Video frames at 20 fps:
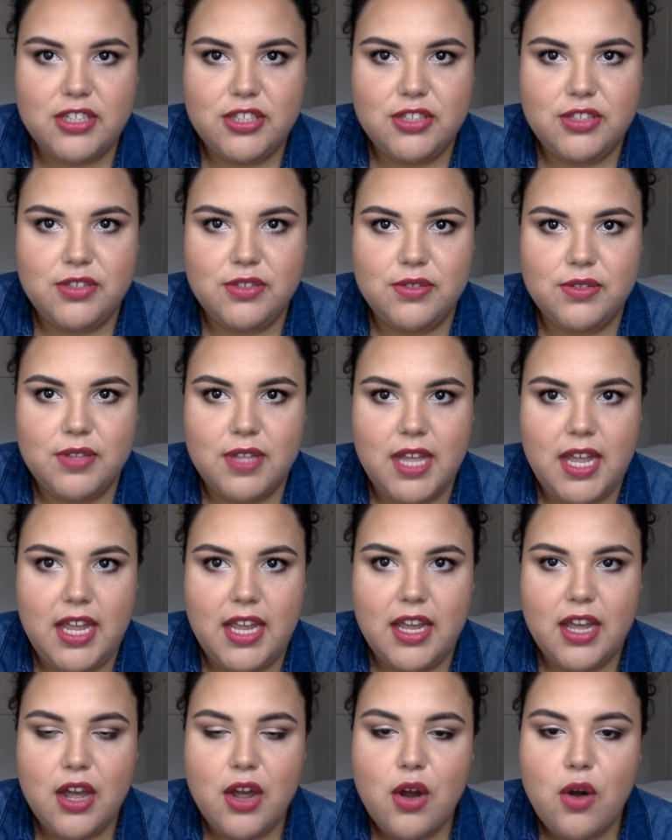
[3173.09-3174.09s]
to
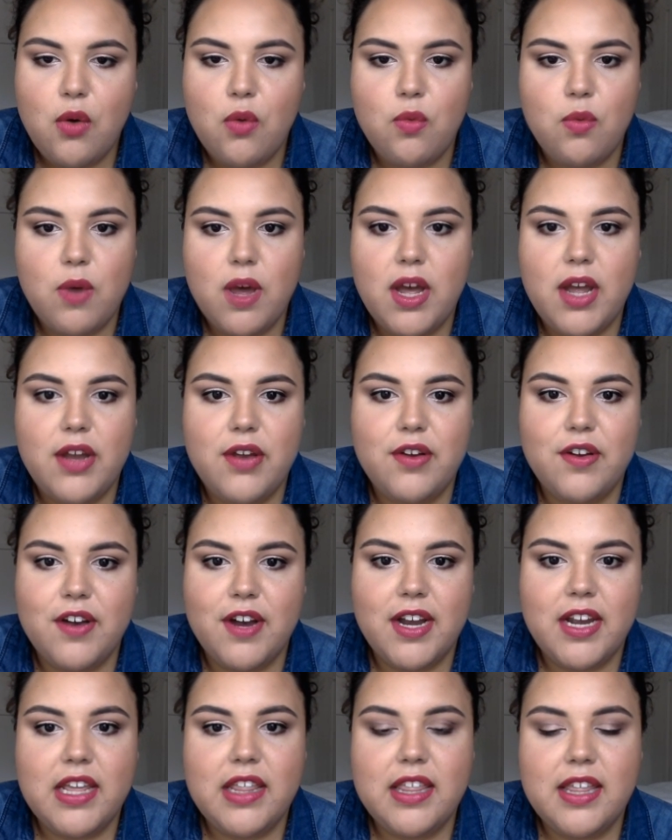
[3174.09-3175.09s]
run or
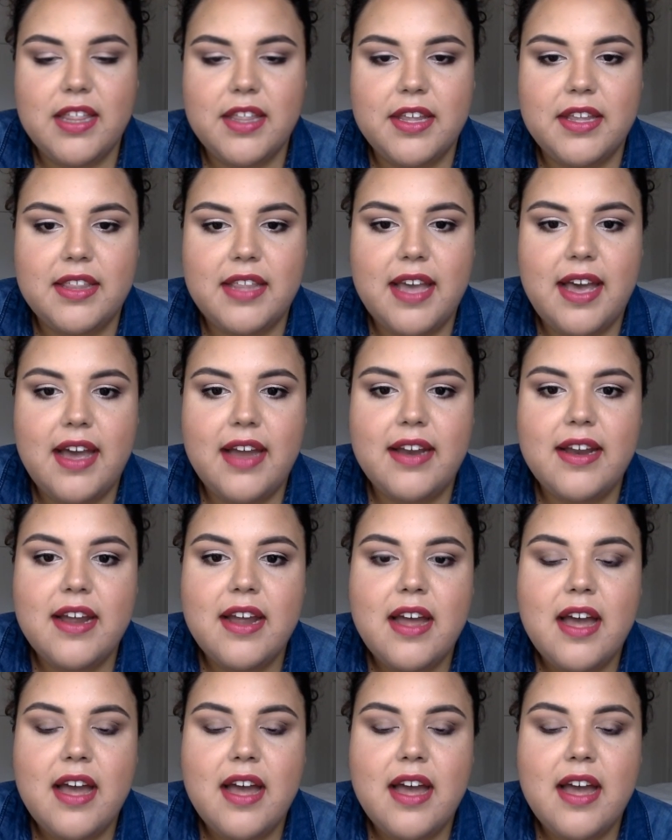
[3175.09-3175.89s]
anything like that.